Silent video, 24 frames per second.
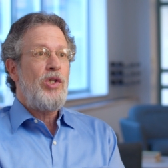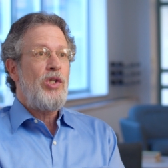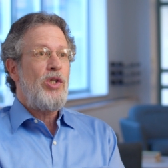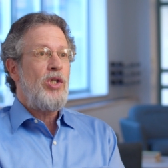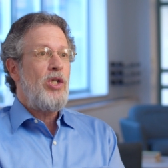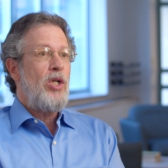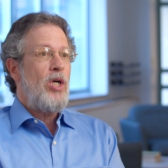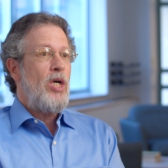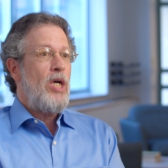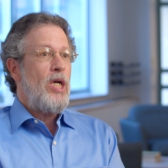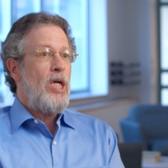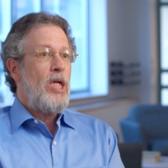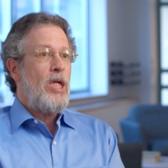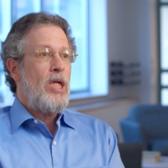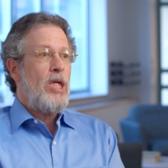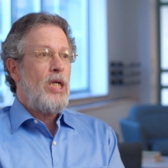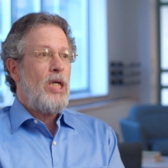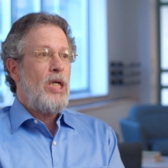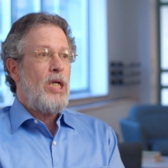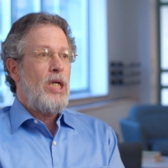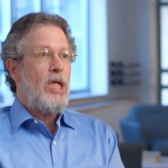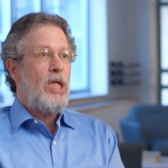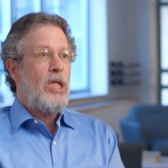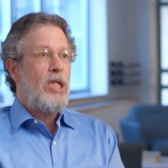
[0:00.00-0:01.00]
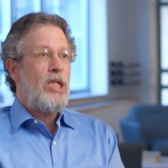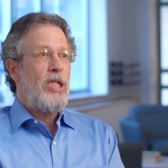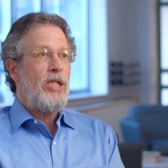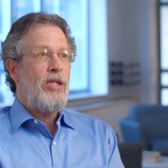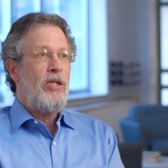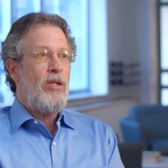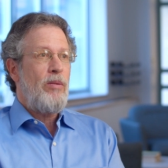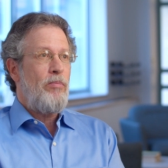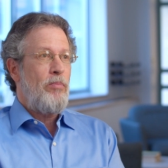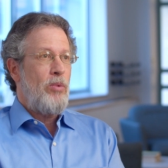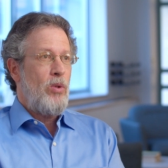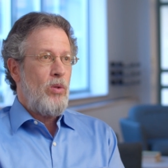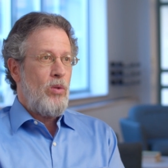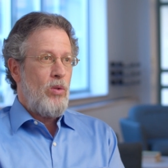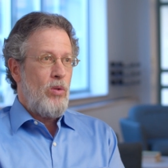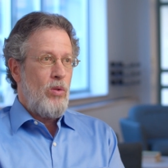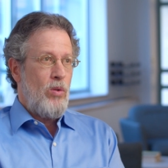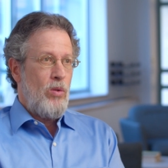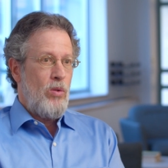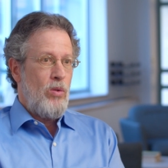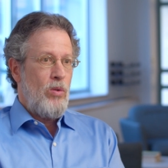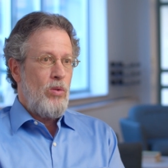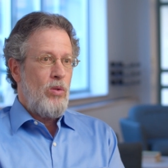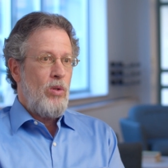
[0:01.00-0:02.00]
is not a
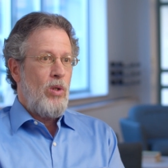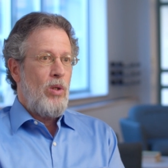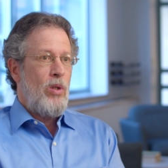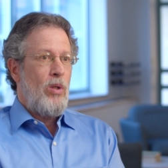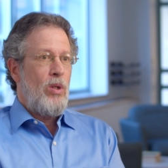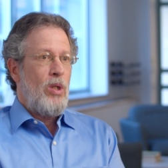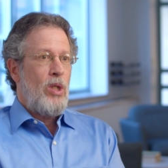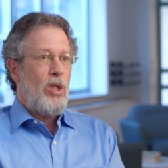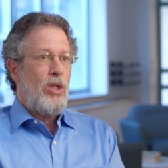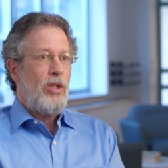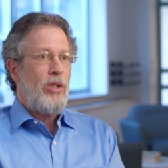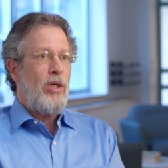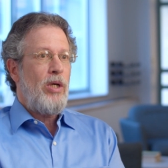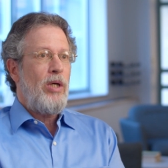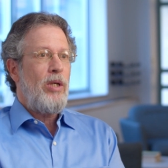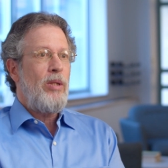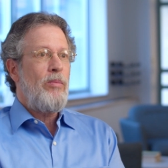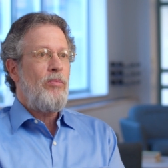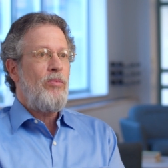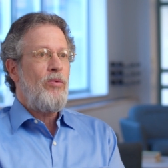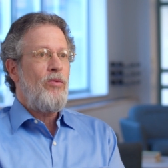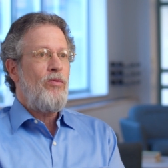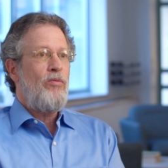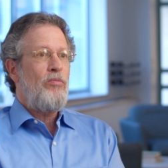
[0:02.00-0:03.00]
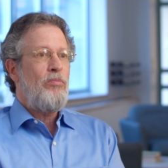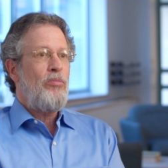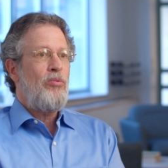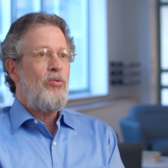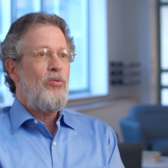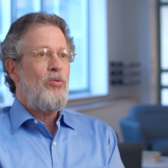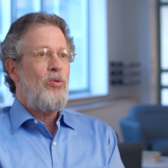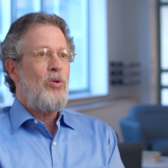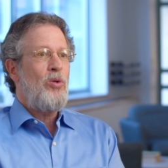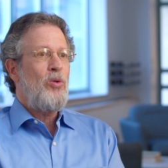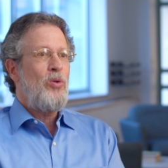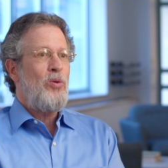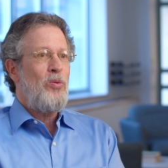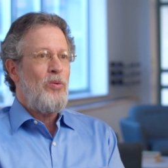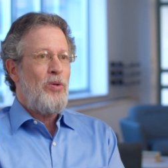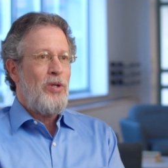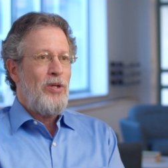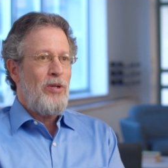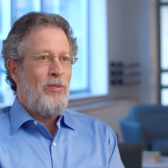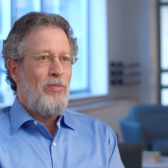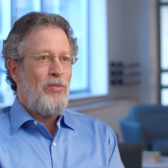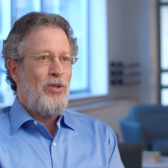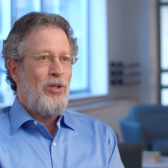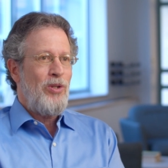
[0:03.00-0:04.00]
typical type of
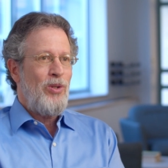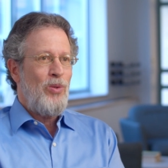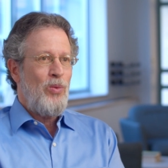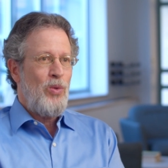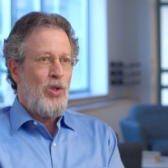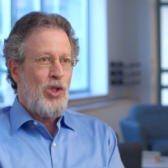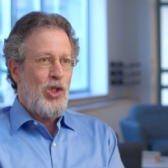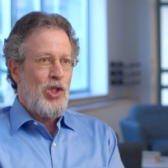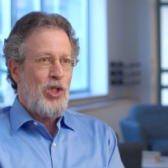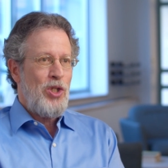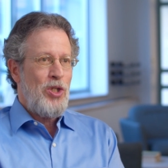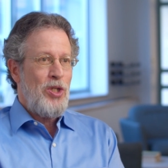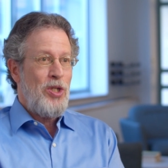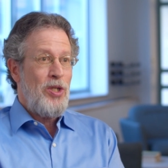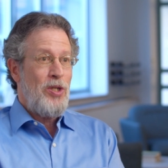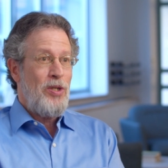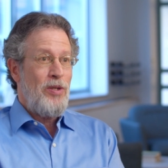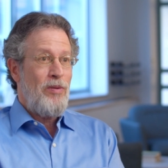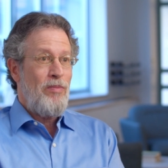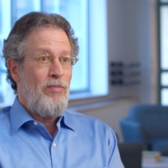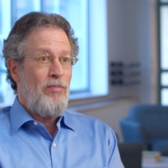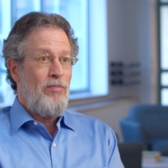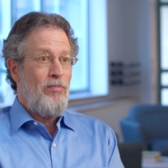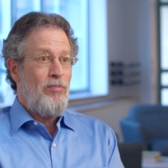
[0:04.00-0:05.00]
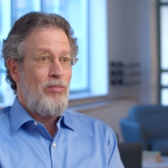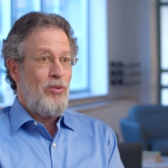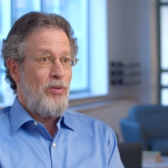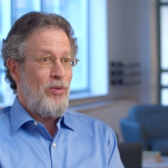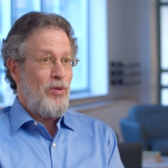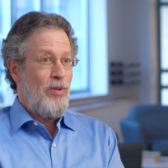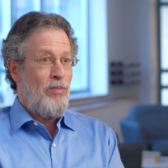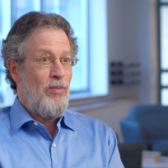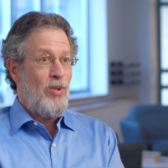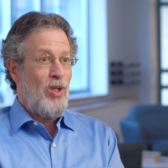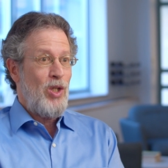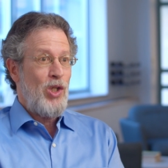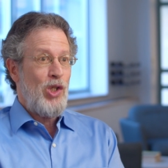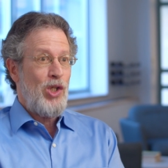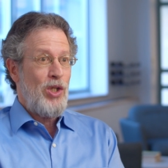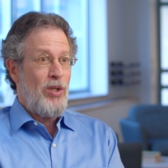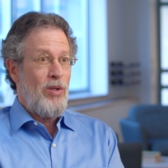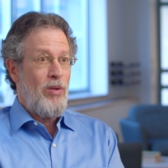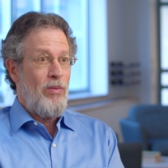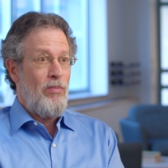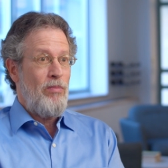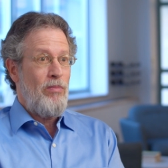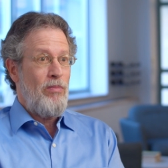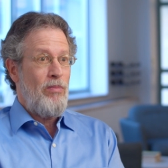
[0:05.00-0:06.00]
program that you would see at pretty much
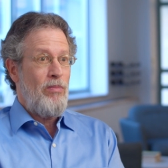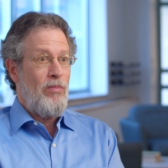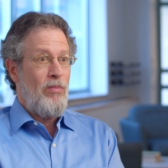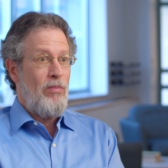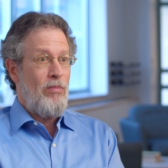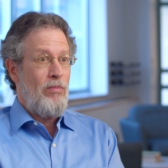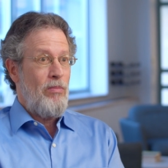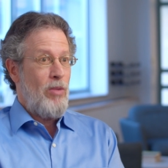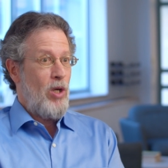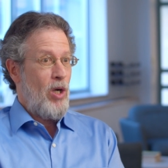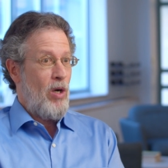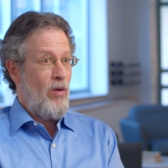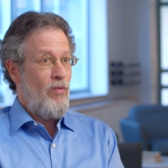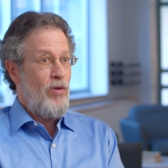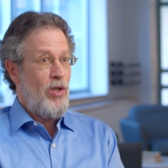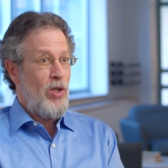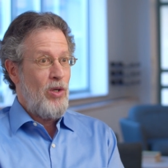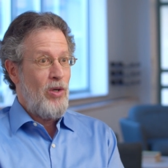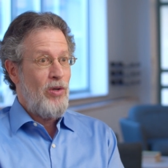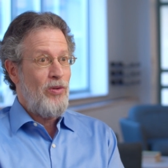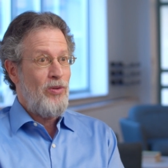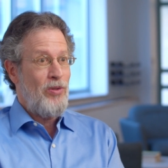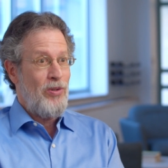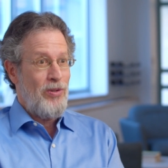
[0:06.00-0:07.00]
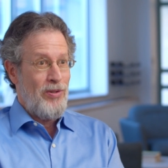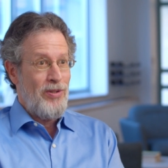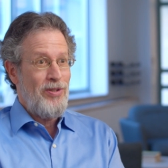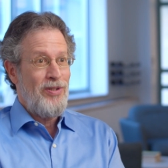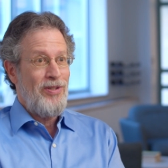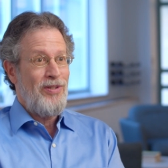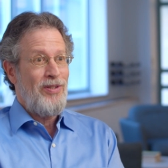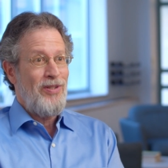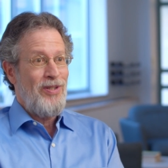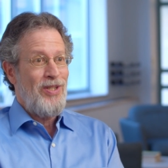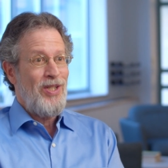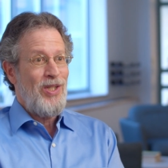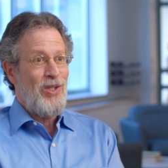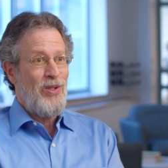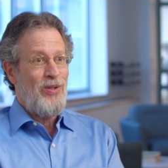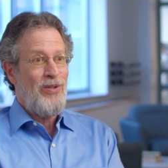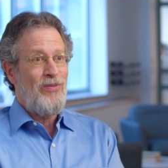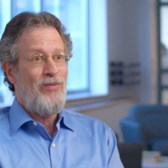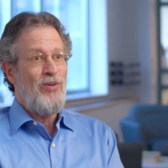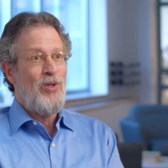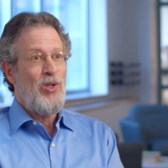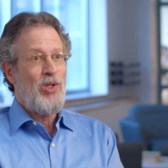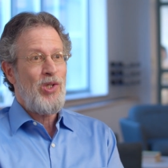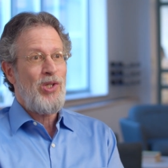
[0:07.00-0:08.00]
every other
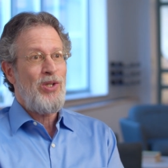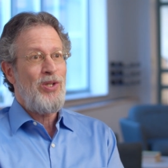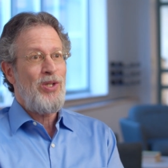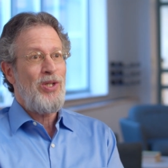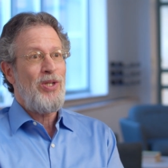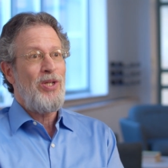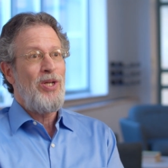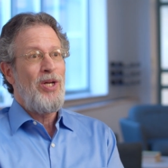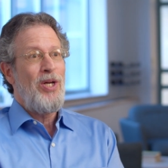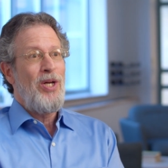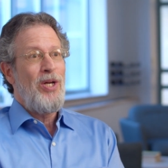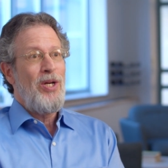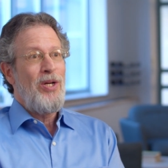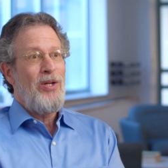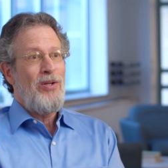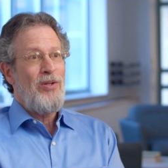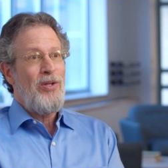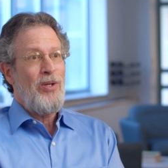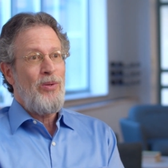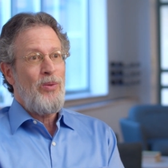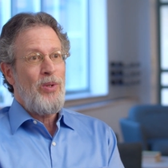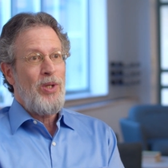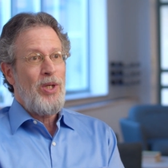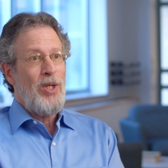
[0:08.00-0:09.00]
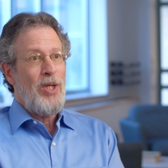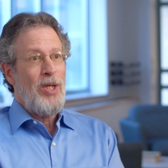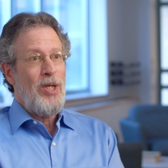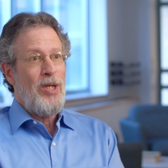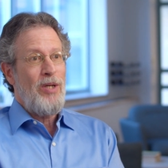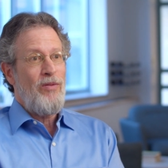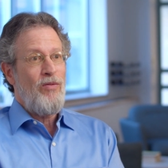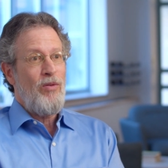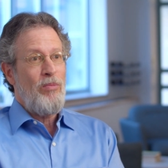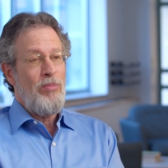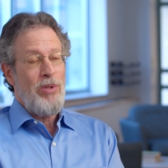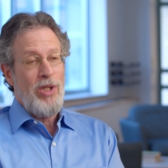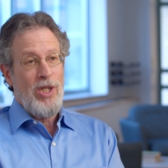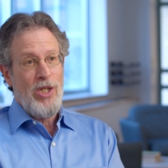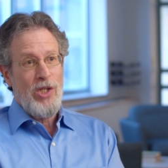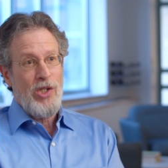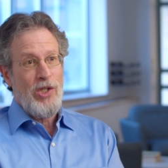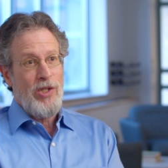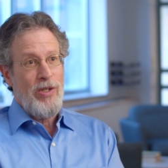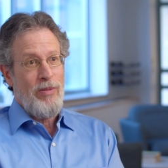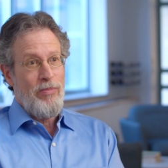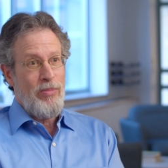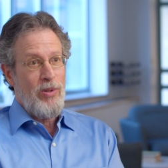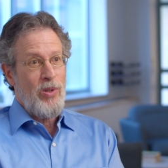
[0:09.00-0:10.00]
university that would have a
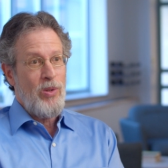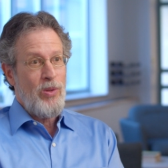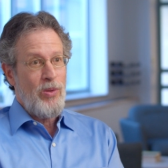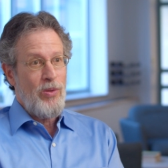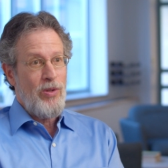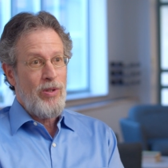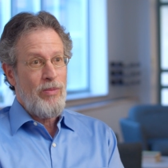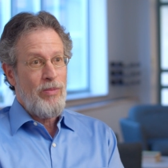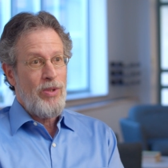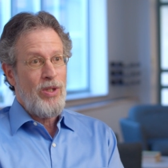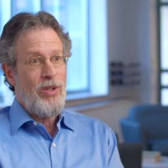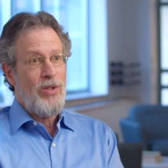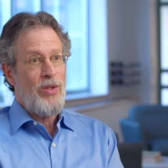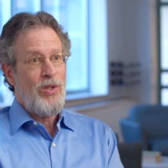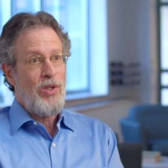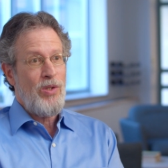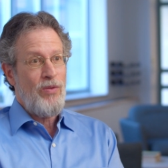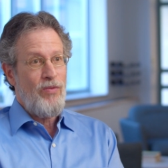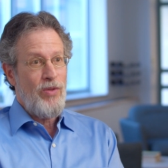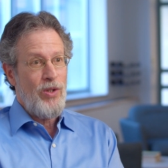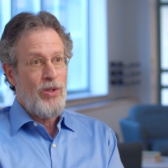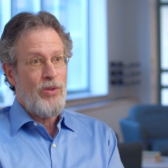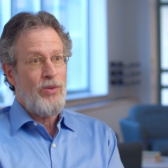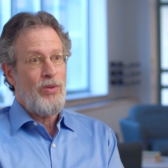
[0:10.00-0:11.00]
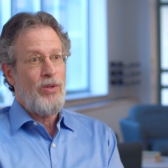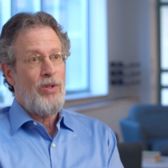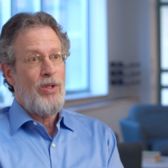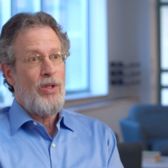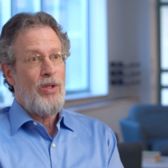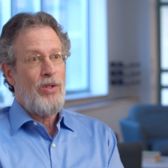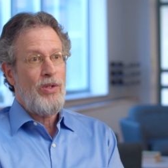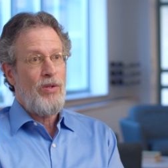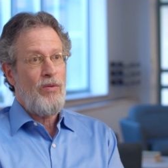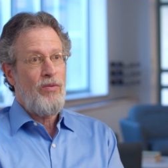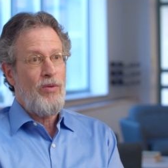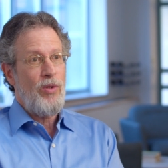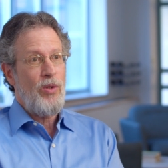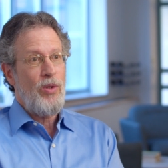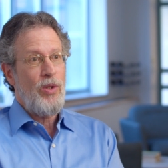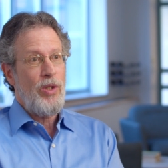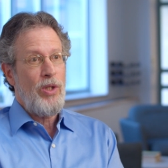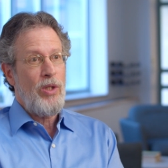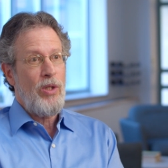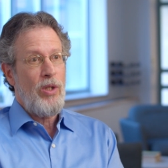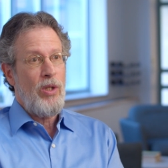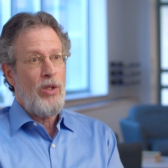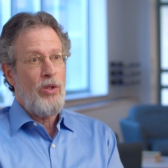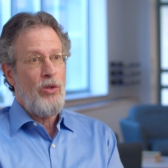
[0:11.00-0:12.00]
PhD program in this field. It's a
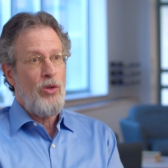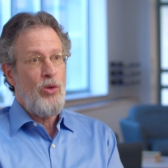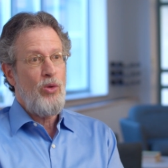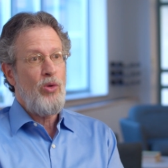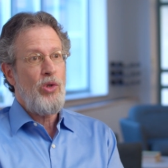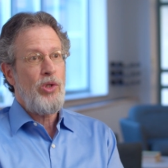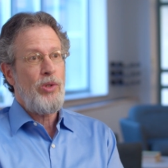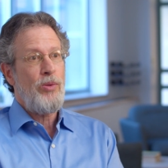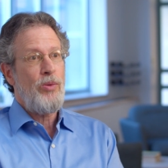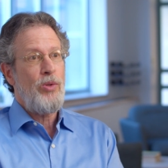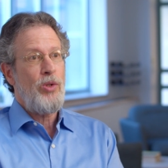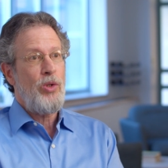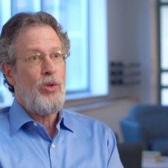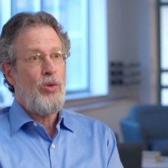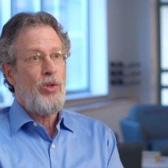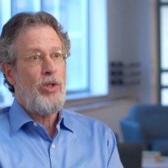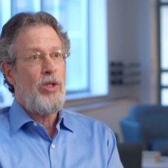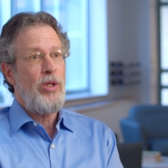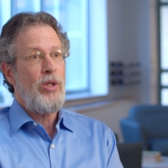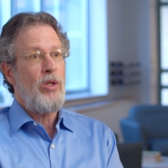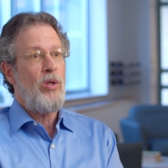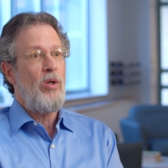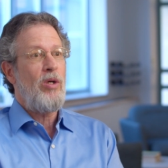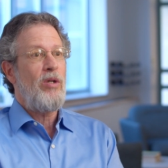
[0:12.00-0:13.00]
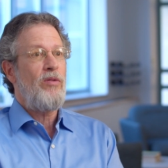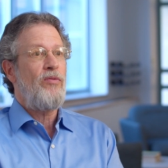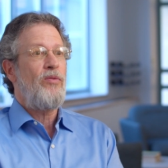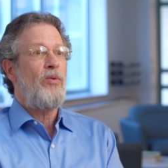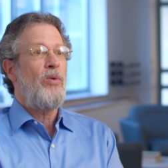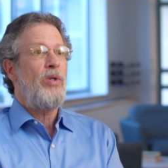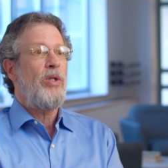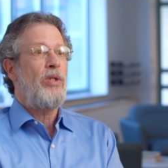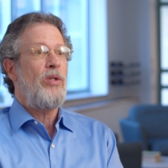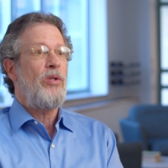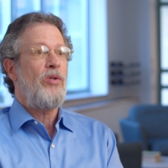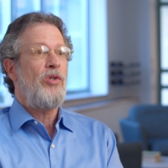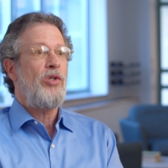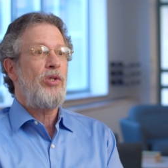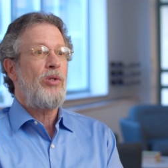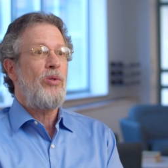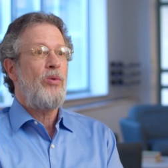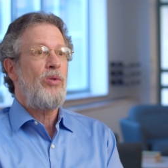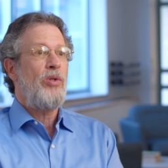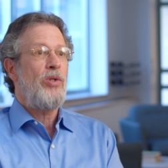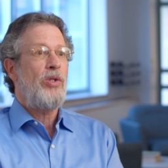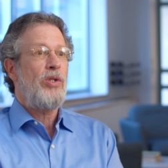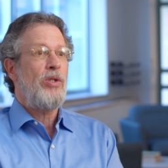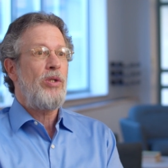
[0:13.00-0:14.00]
very unusual and unique offering that
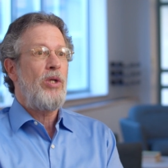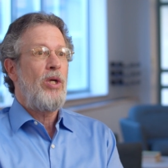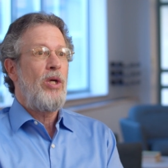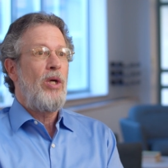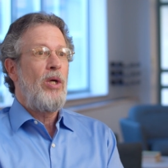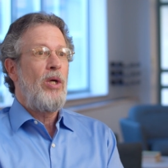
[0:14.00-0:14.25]
students